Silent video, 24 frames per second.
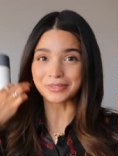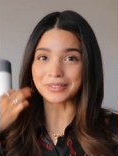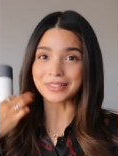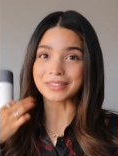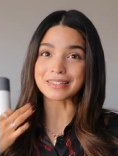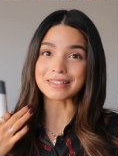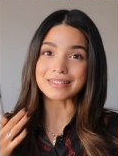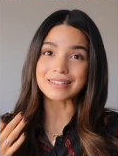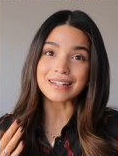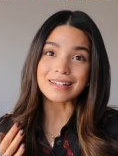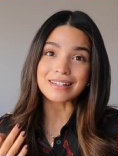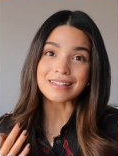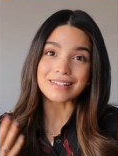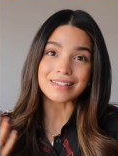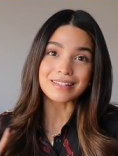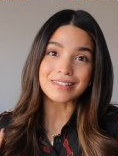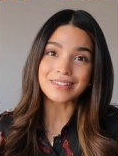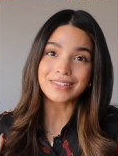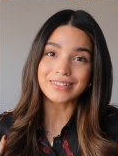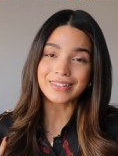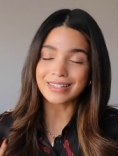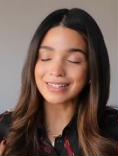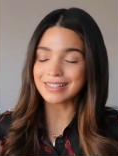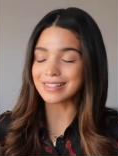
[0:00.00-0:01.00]
really does.
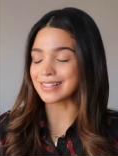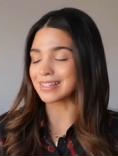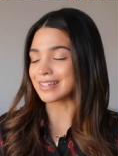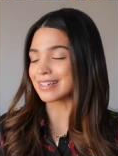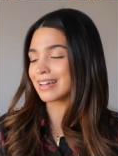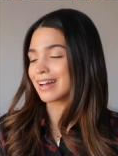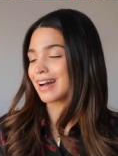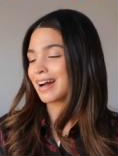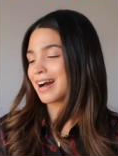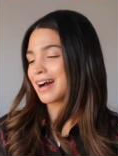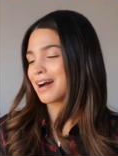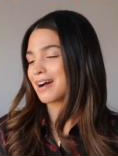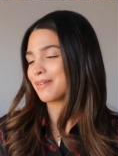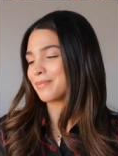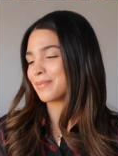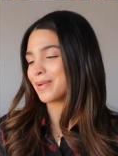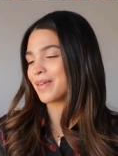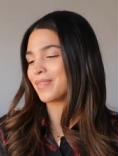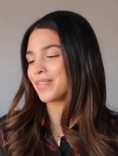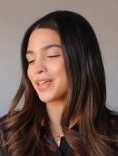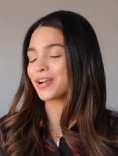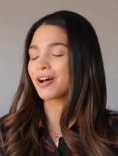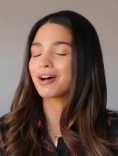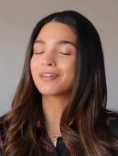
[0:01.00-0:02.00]
It's crazy. Um,
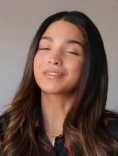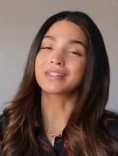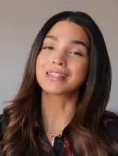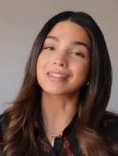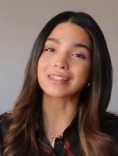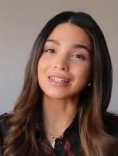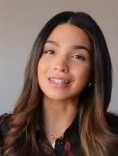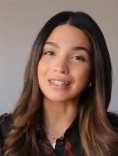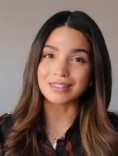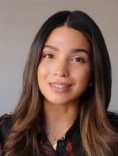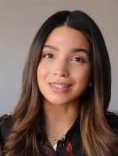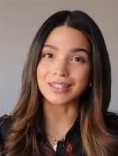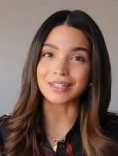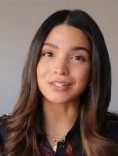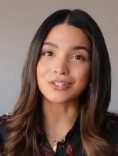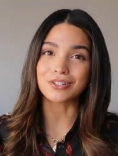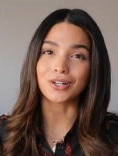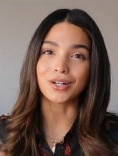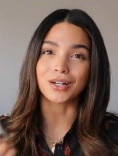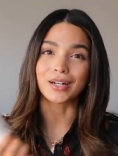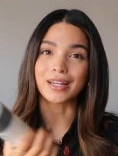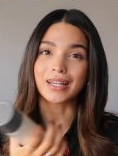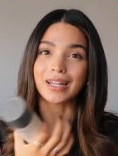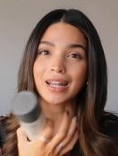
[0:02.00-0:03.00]
and then obviously it's gonna
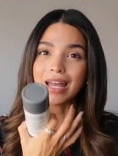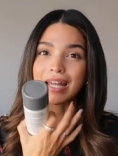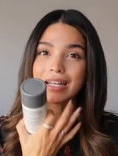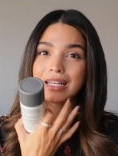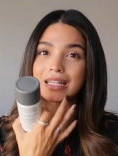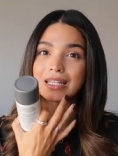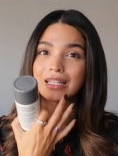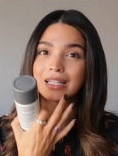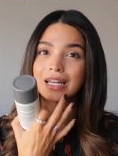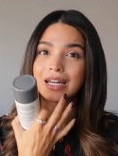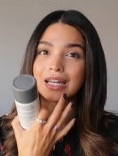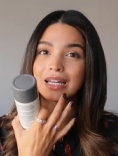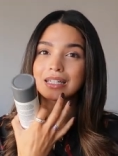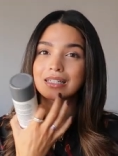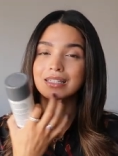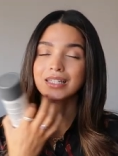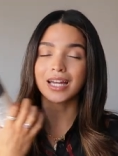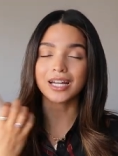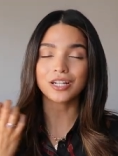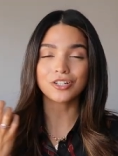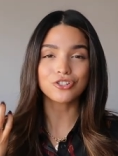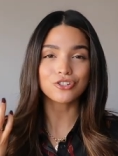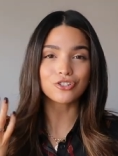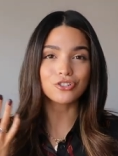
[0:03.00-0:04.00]
target any like
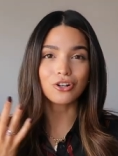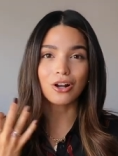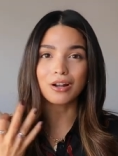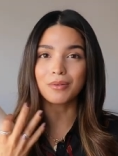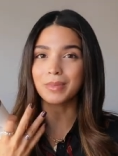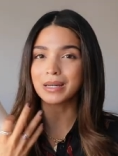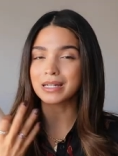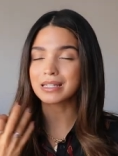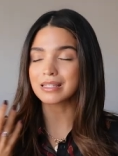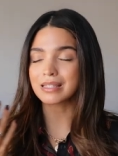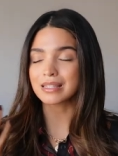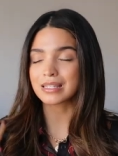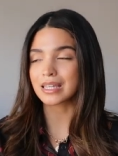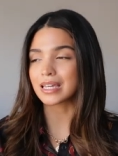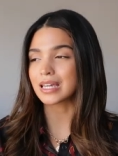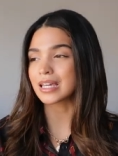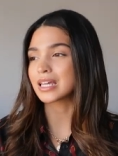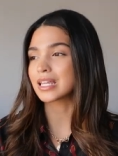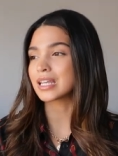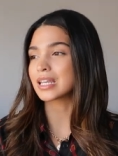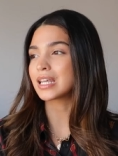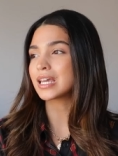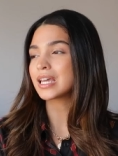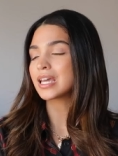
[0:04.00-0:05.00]
texture on my
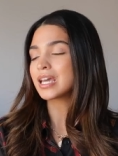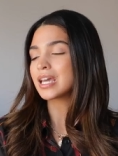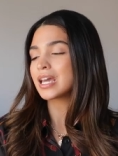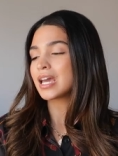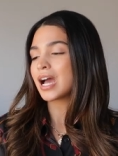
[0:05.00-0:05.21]
skin.